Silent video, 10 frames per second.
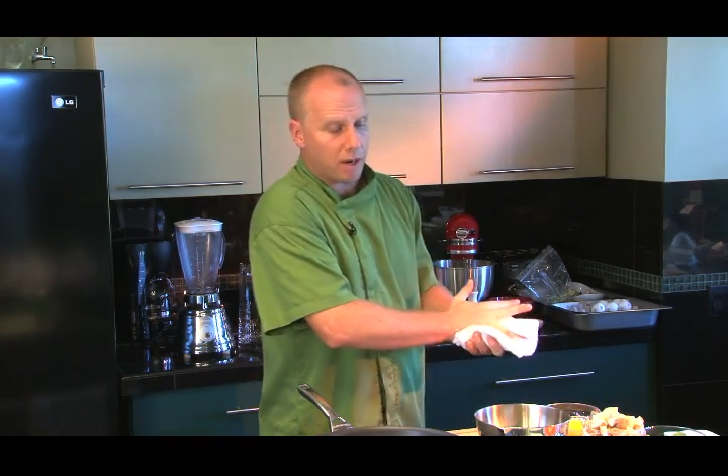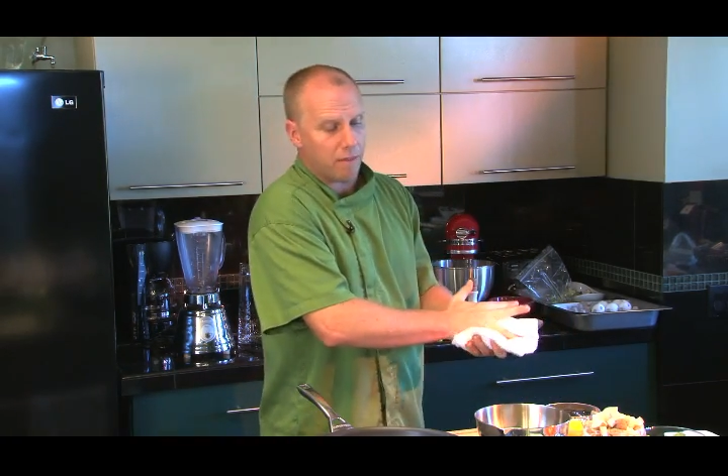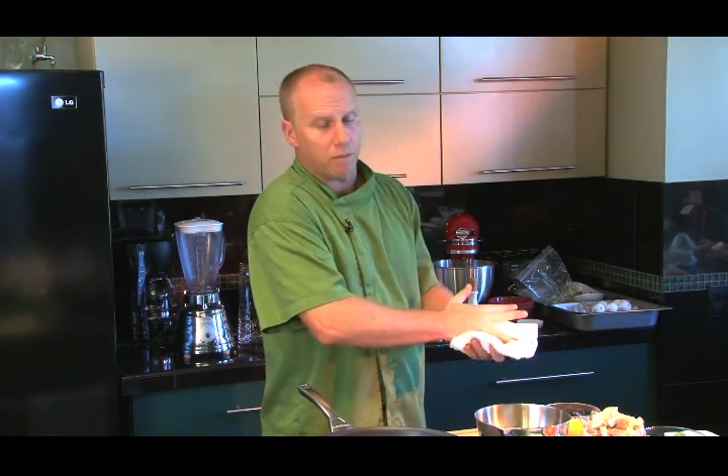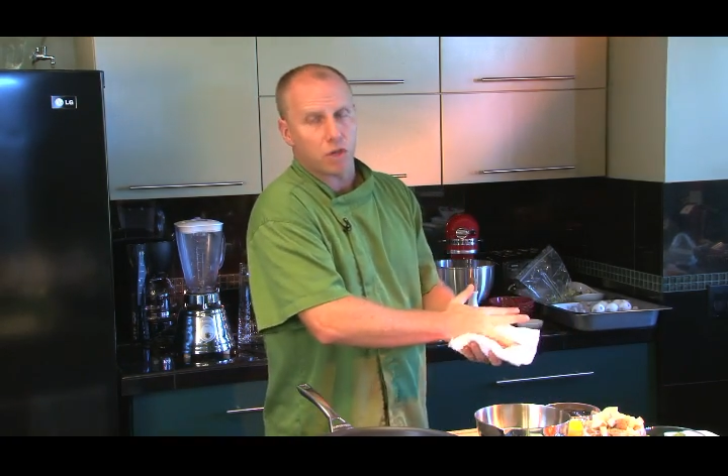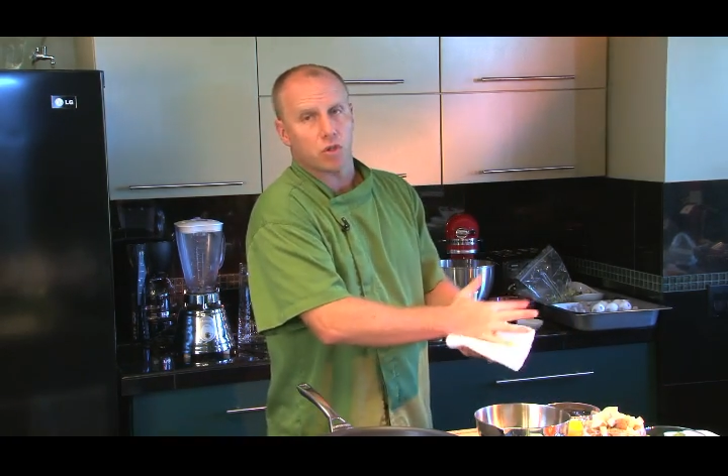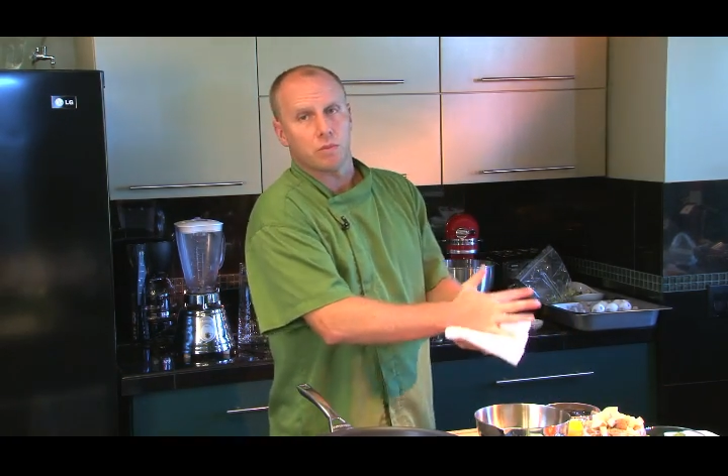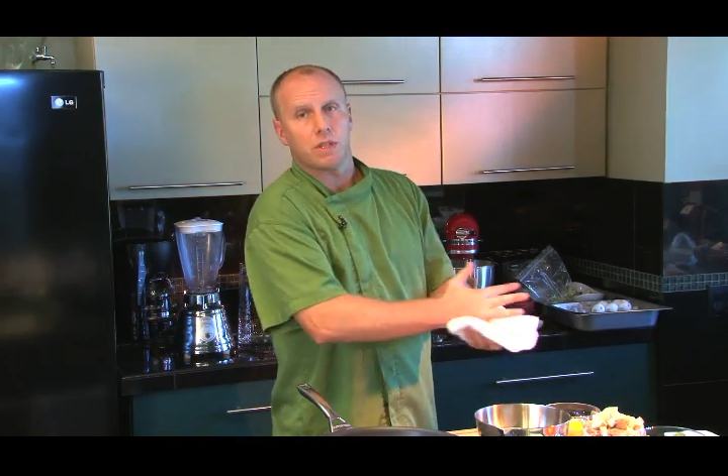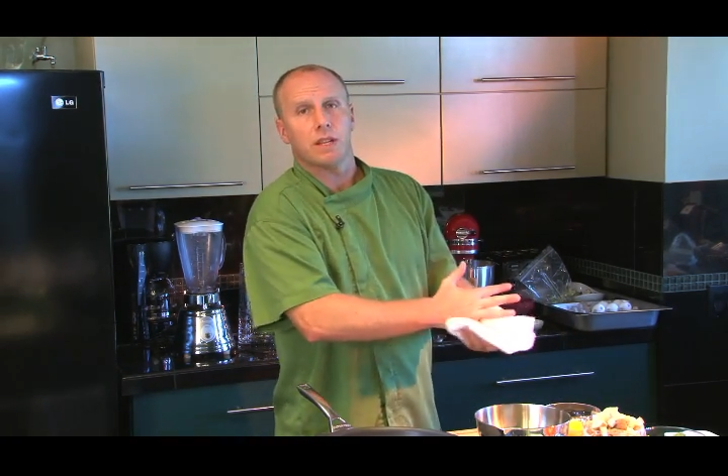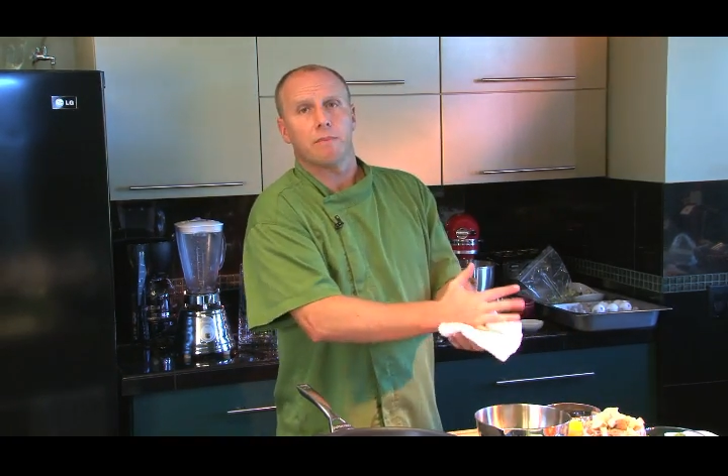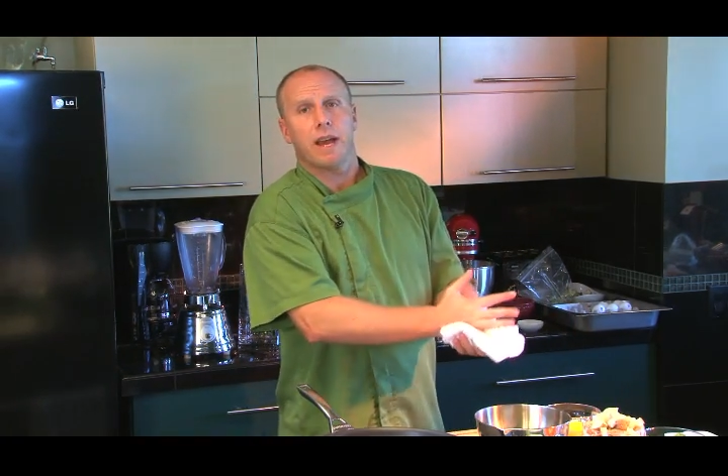my
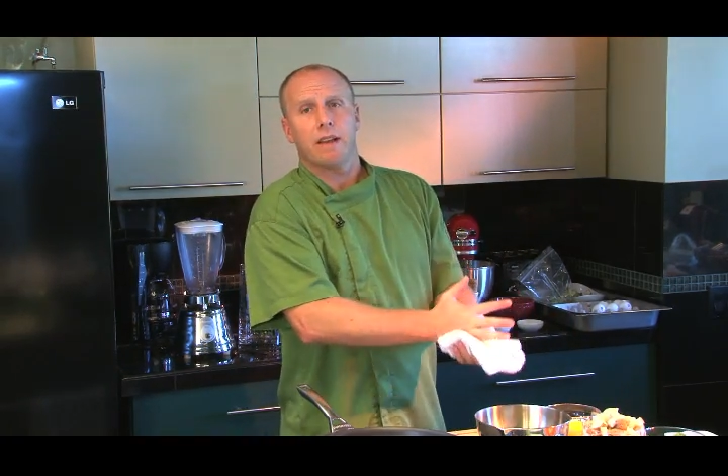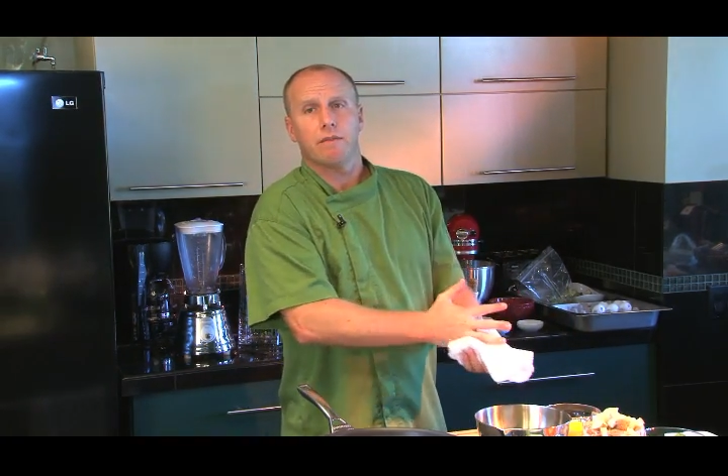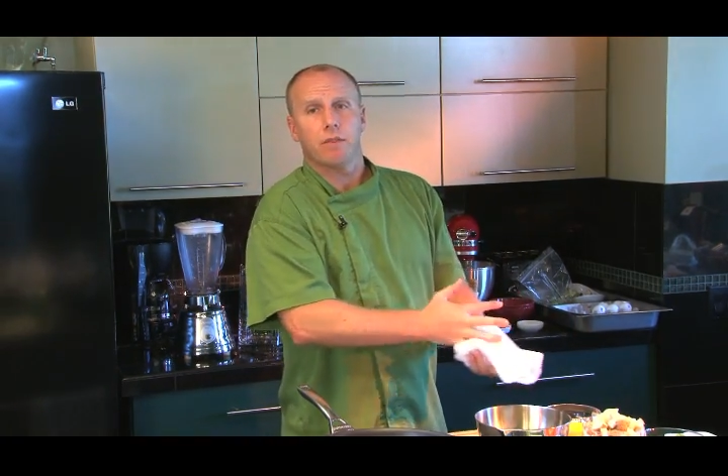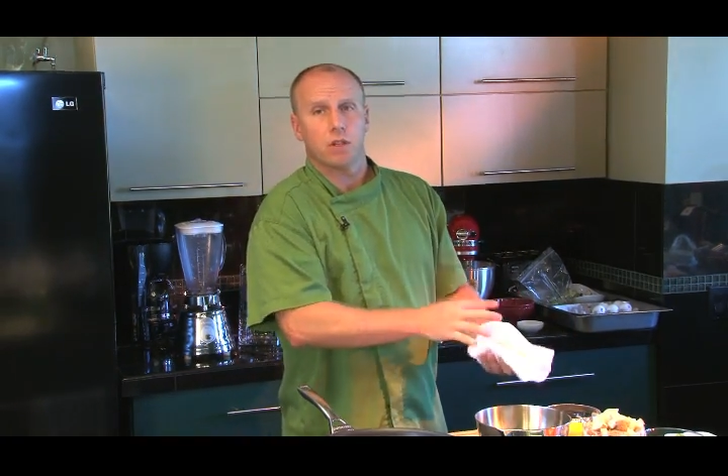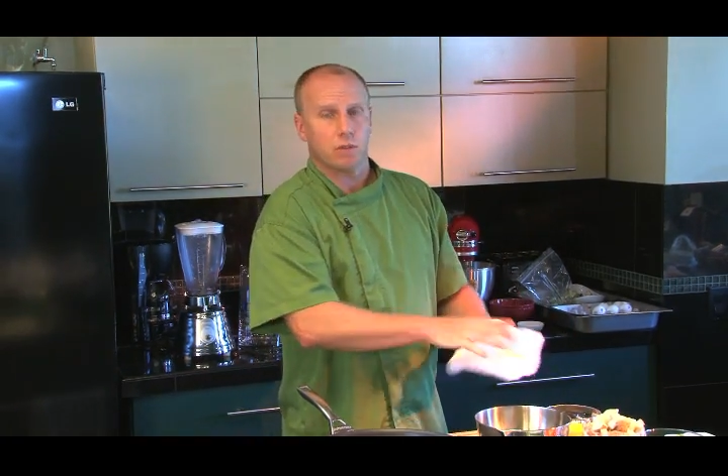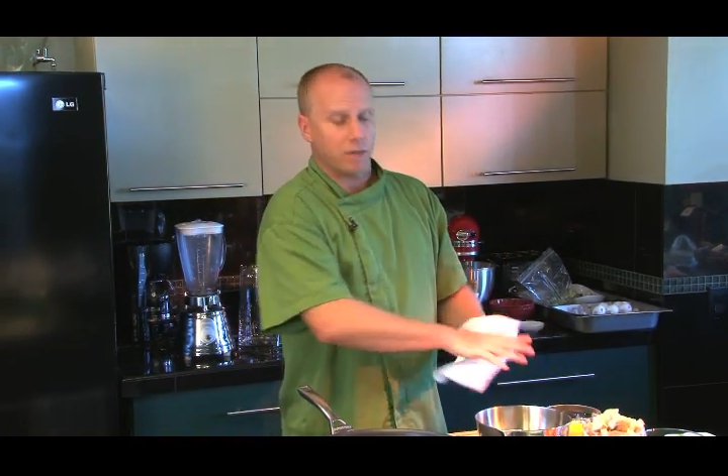mushrooms in the pan first,